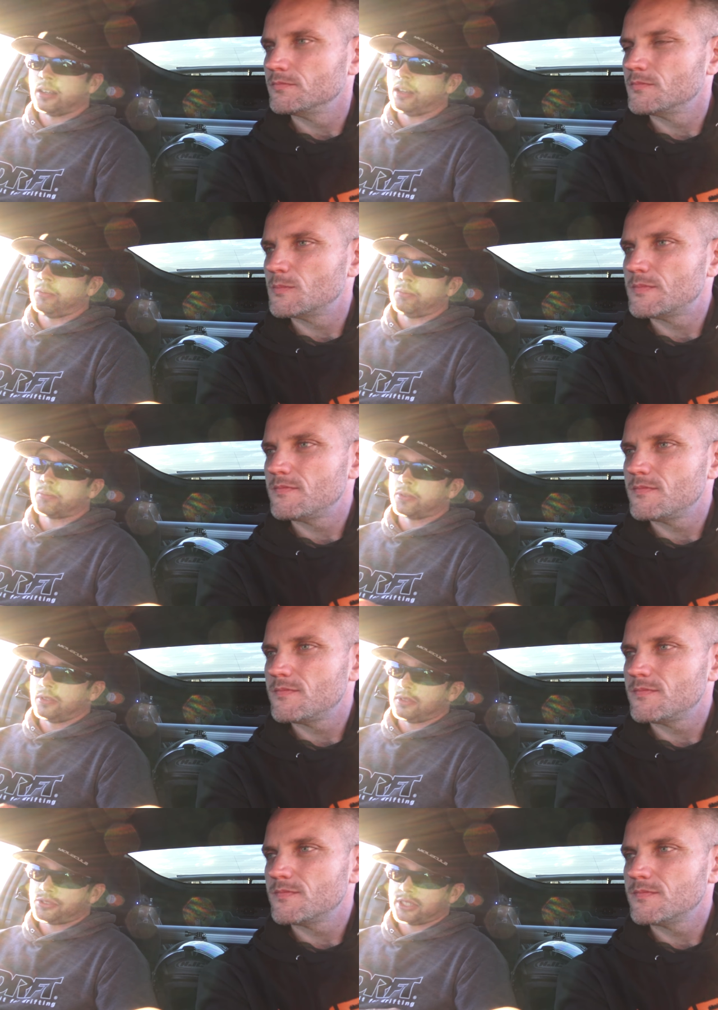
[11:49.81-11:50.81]

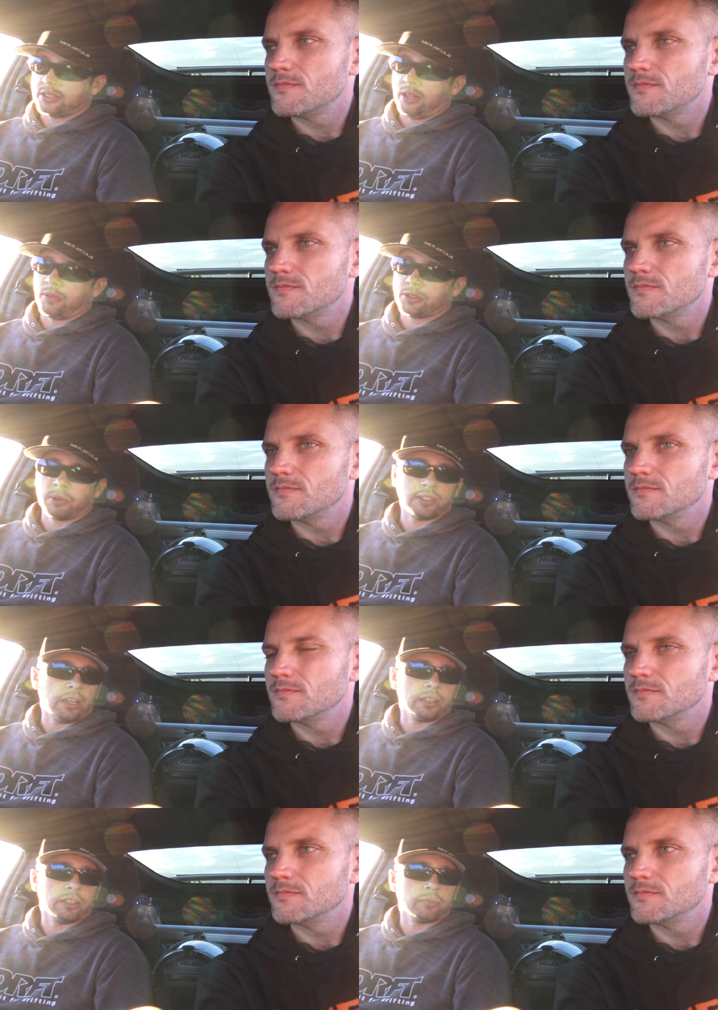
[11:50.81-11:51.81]
Speaker 1: and sixteen of us went to
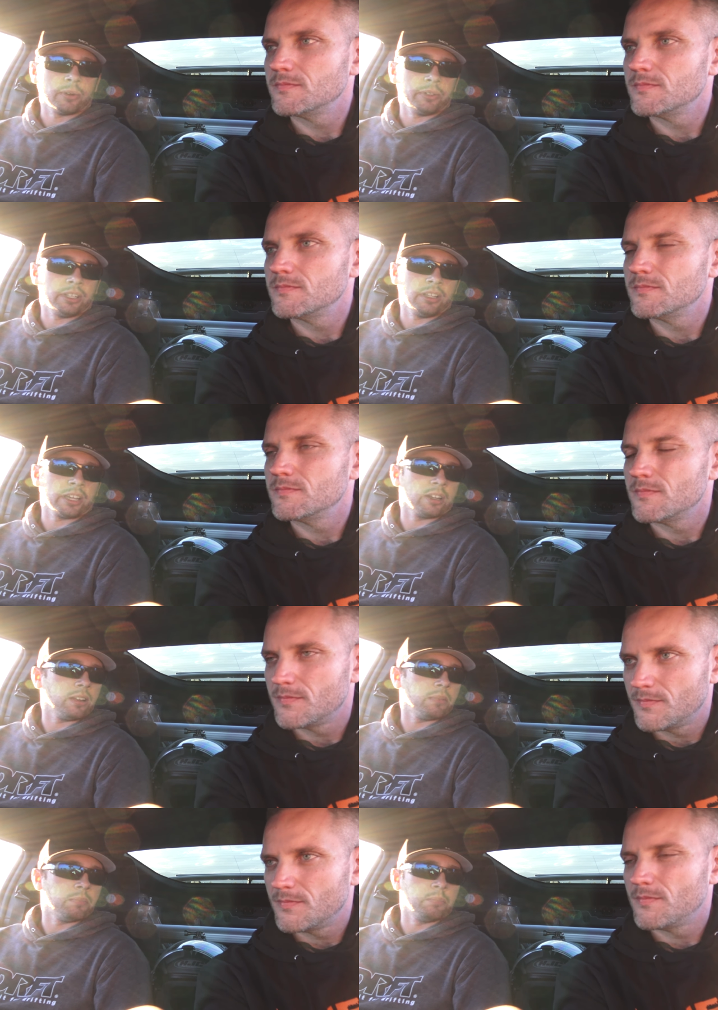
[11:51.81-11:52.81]
England where we did like
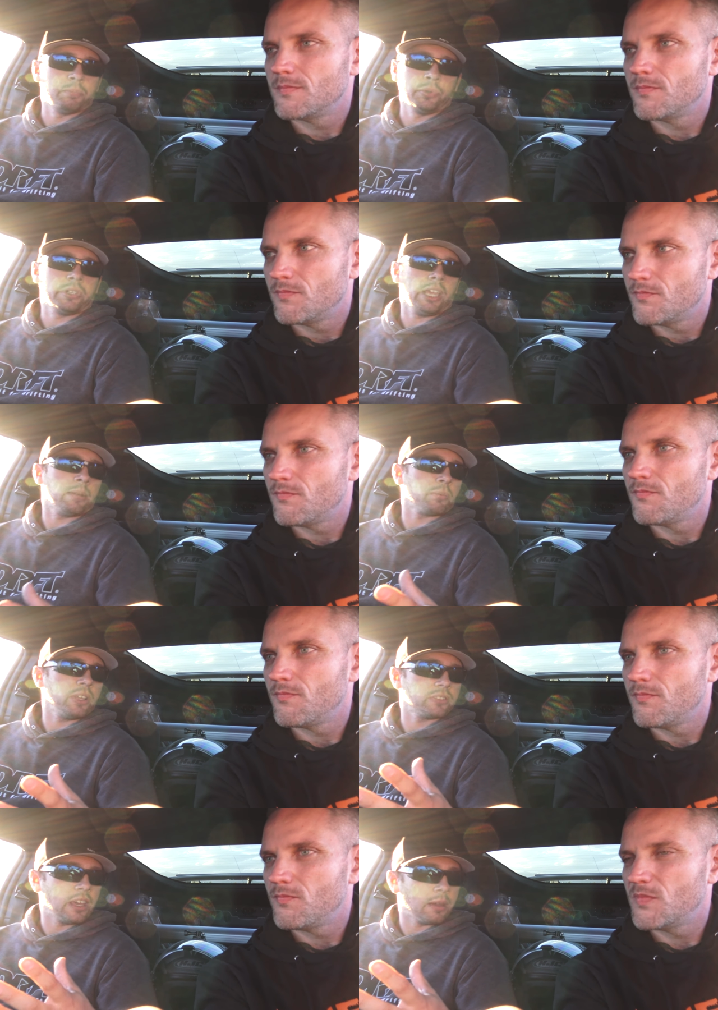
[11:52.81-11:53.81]
a boot camp,
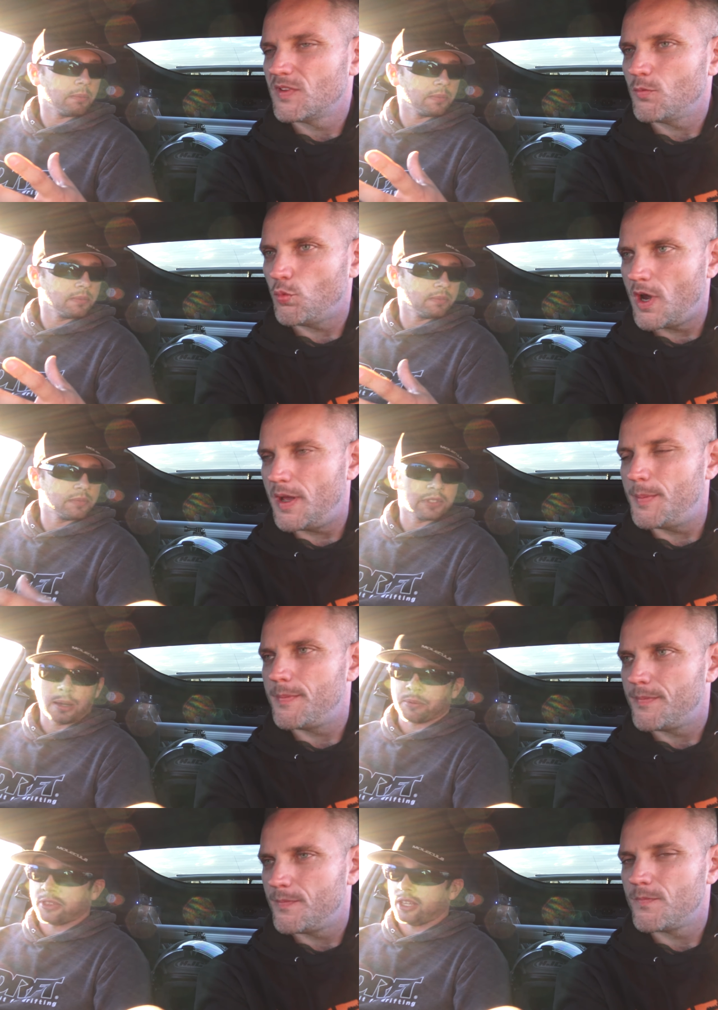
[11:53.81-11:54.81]
race camp right.
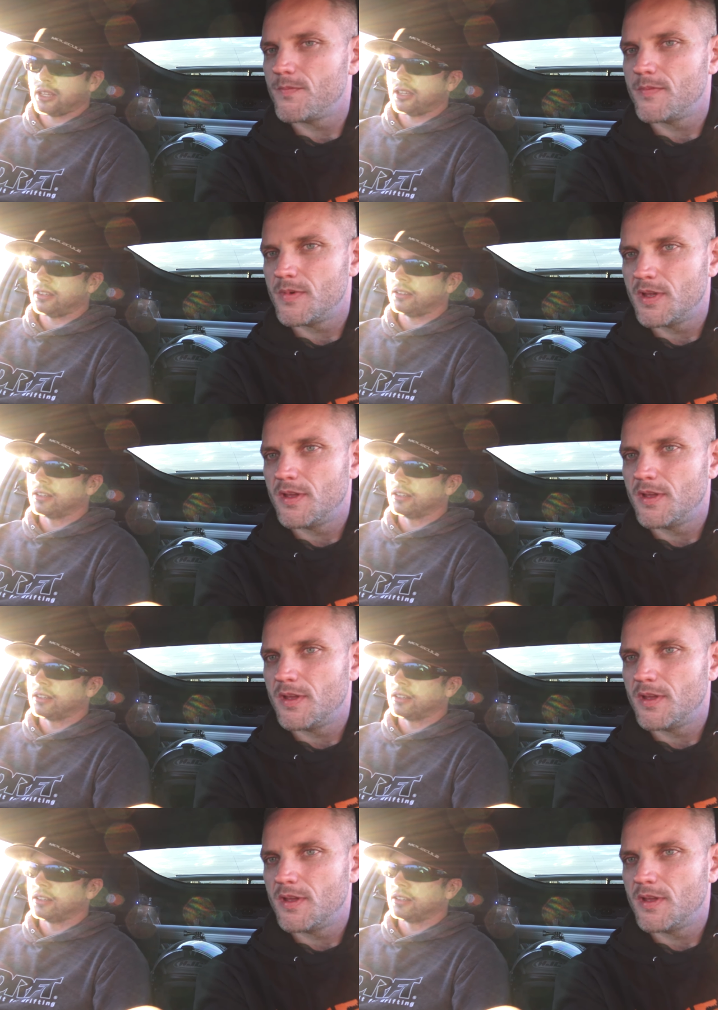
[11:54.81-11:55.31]
type of thing. And